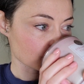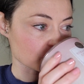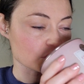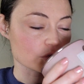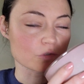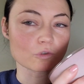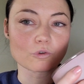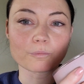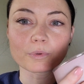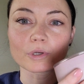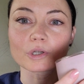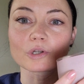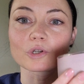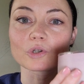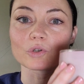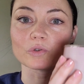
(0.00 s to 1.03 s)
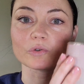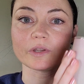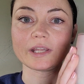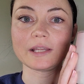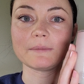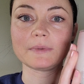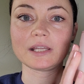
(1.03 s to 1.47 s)
super
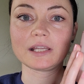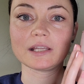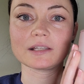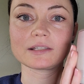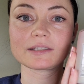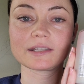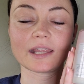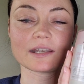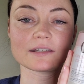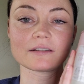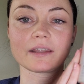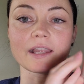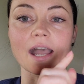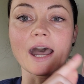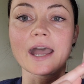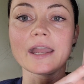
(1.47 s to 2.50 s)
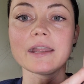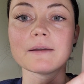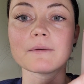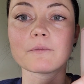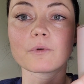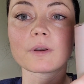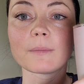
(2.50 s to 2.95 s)
creamy scent. Like
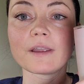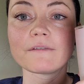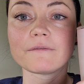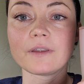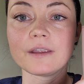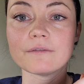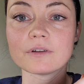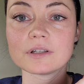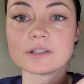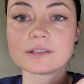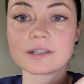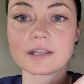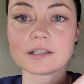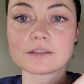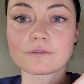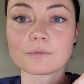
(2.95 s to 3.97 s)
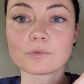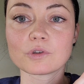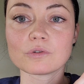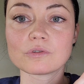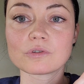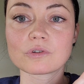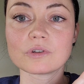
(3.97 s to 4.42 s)
one of my favorite scents from
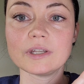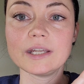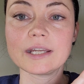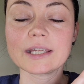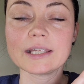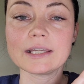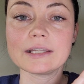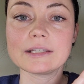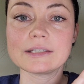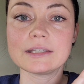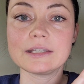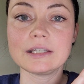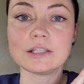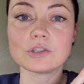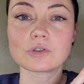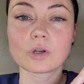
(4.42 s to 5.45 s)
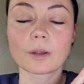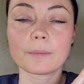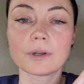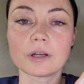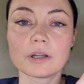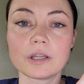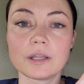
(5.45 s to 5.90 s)
Goosecreek is the
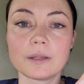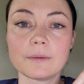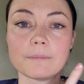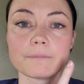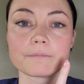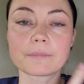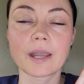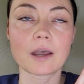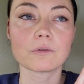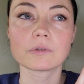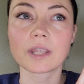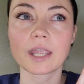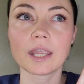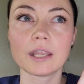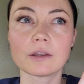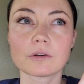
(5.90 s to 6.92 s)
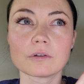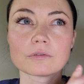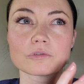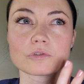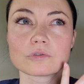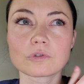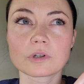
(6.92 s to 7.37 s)
strawberry pound cake or
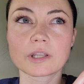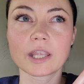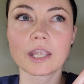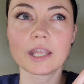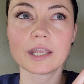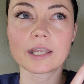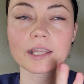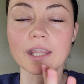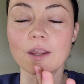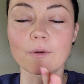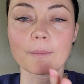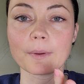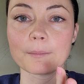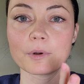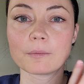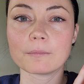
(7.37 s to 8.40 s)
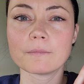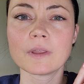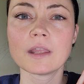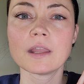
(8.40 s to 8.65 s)
shortcake. I can't remember.